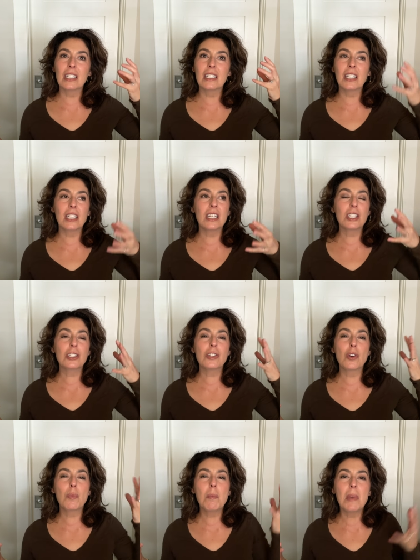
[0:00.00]
getting
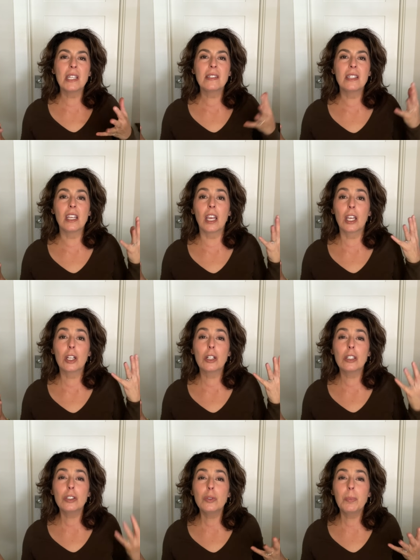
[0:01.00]
so messy and
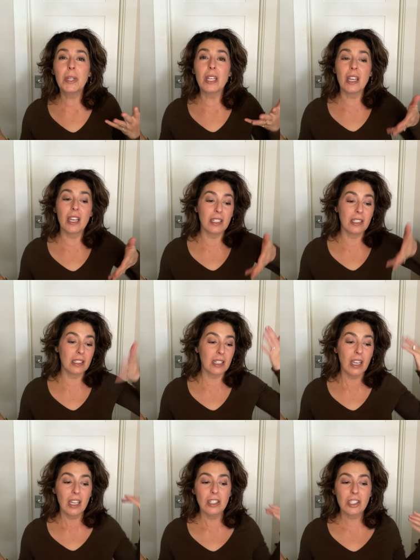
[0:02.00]
gloopy and
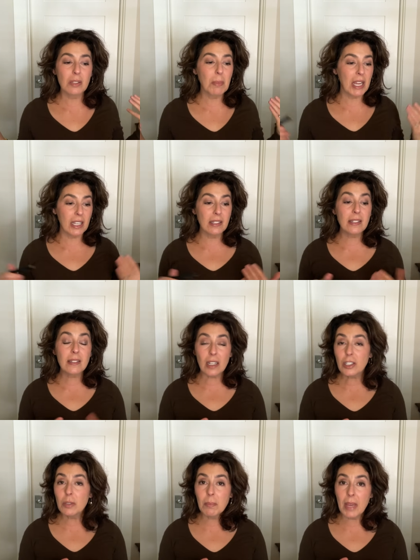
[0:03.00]
just making
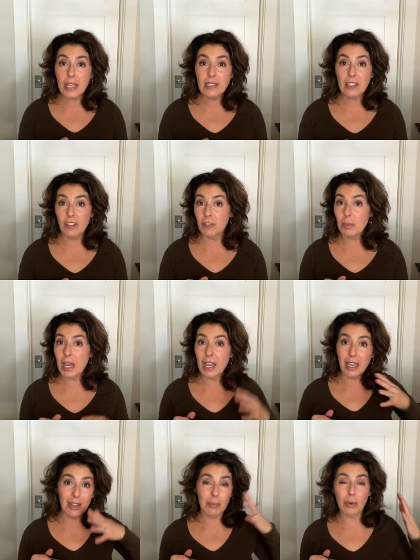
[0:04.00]
such a mess of
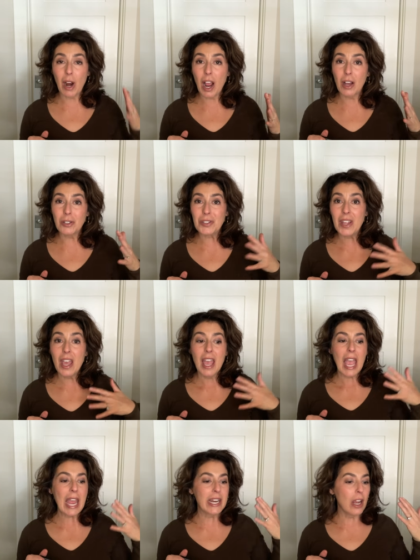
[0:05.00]
my brows
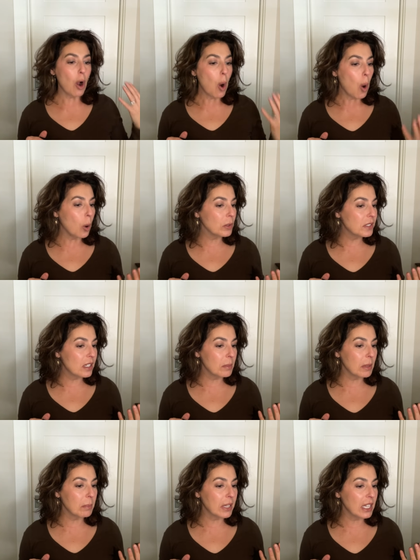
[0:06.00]
and it holds them
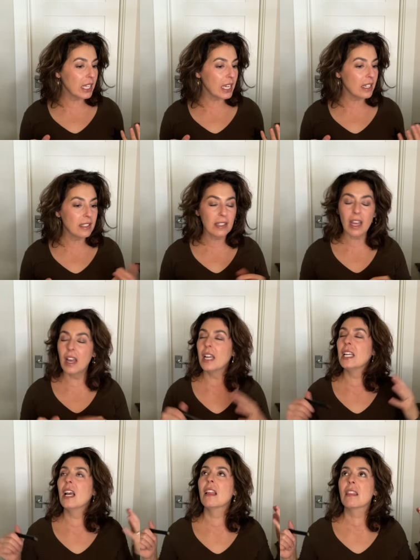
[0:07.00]
in place.
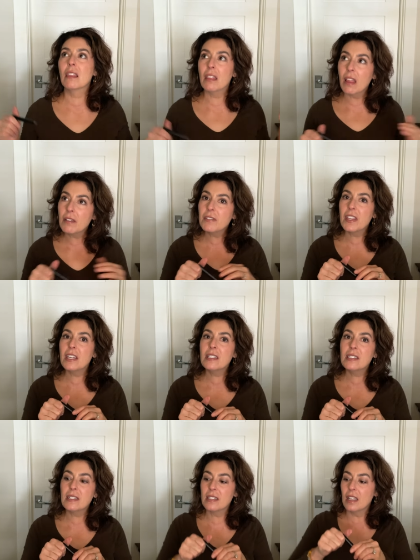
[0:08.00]
I love
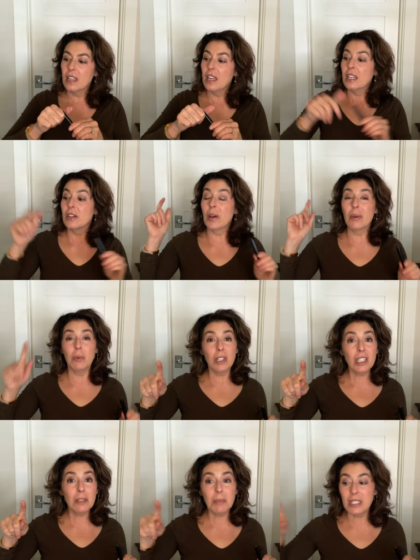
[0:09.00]
this. Now I
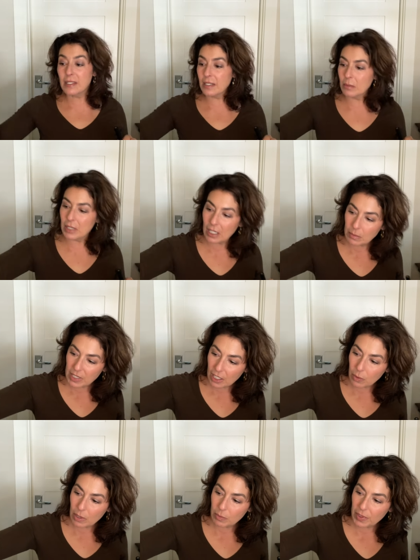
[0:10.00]
will admit sometimes I
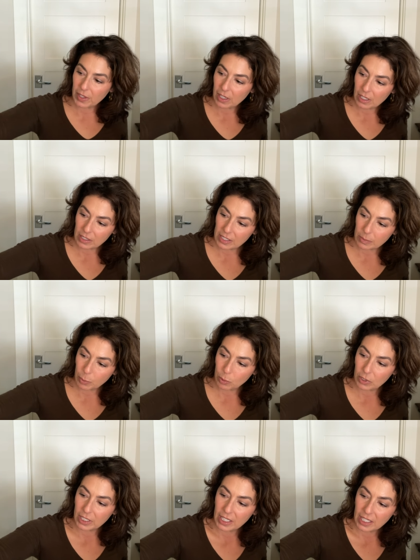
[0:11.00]
go in with a
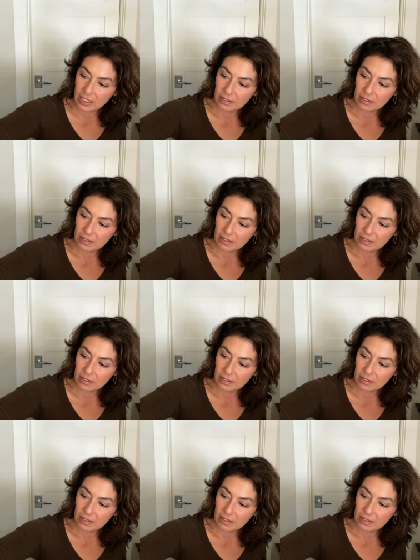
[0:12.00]
spoolie